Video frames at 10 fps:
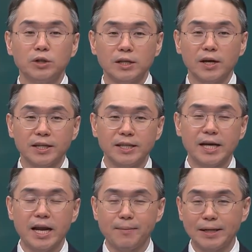and
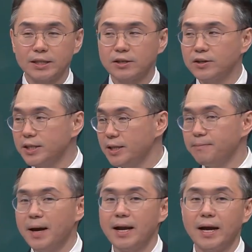following that,
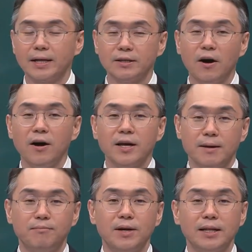the implant
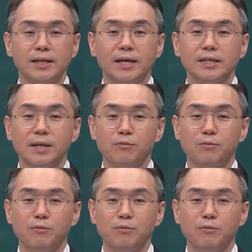placement